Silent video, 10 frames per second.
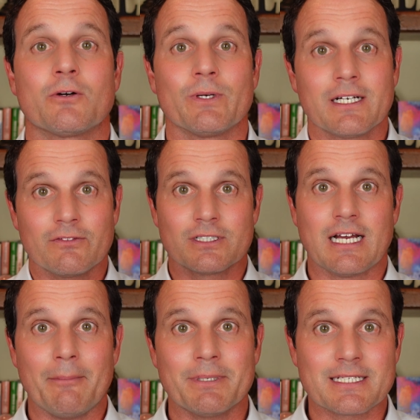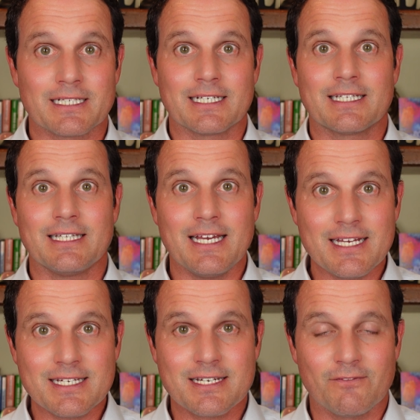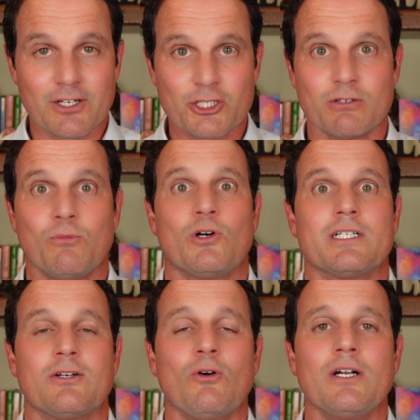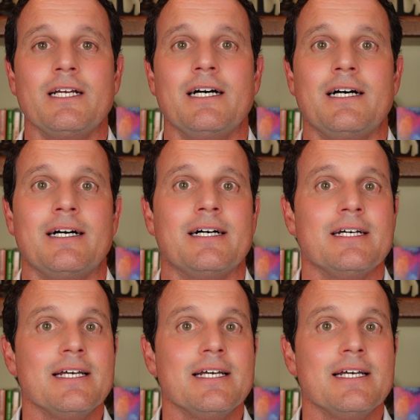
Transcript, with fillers: We cover topics like this eviction moratoria,